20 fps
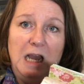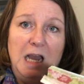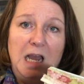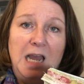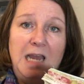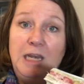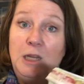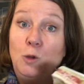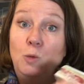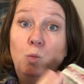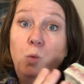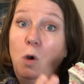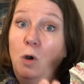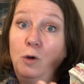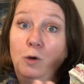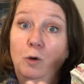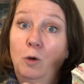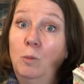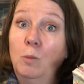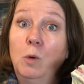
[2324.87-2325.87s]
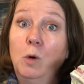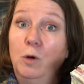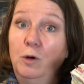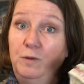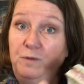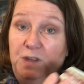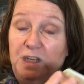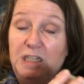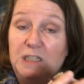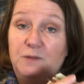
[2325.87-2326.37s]
any one or more
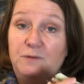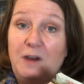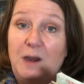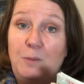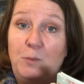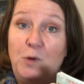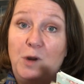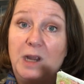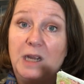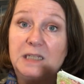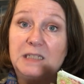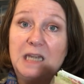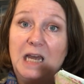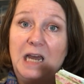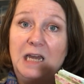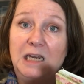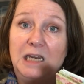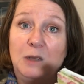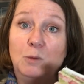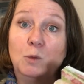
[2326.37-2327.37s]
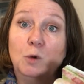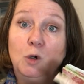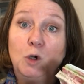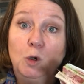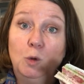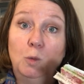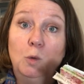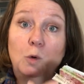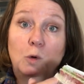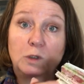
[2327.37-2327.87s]
of these fabrics, and it will
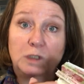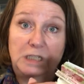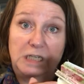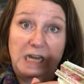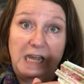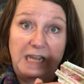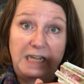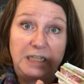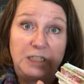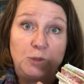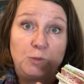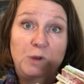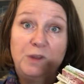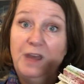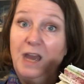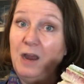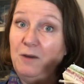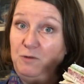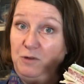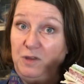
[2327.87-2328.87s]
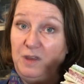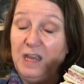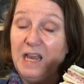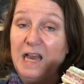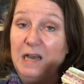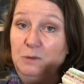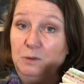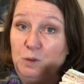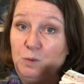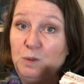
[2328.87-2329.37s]
coordinate with everything
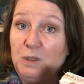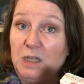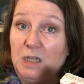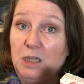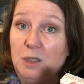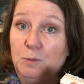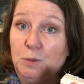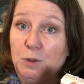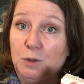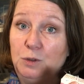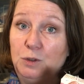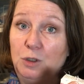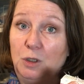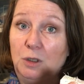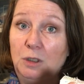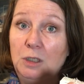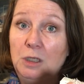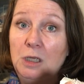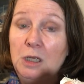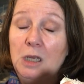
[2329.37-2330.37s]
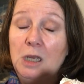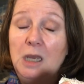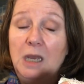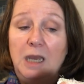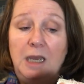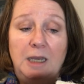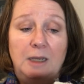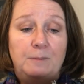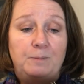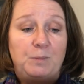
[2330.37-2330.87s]
else within the bundle,
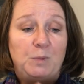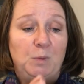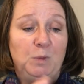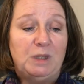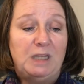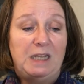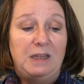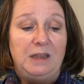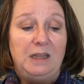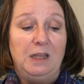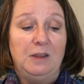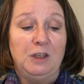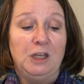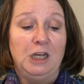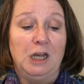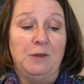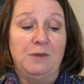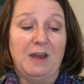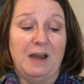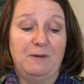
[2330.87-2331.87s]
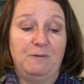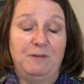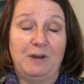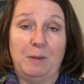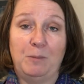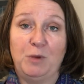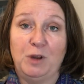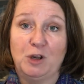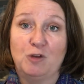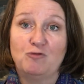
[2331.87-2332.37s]
within that
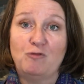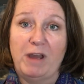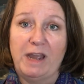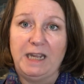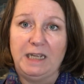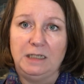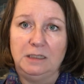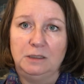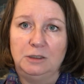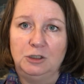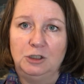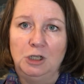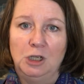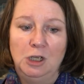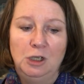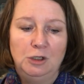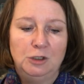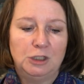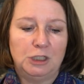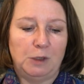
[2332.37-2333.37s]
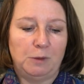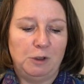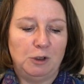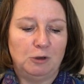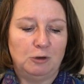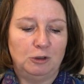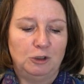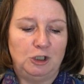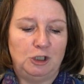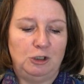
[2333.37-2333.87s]
fabric range. So you
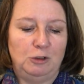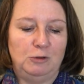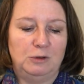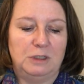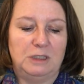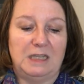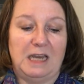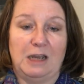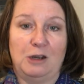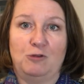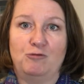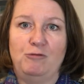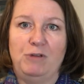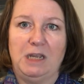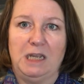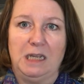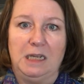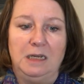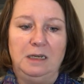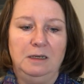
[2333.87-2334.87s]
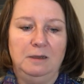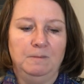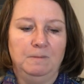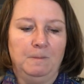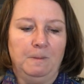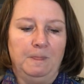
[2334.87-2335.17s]
could choose that green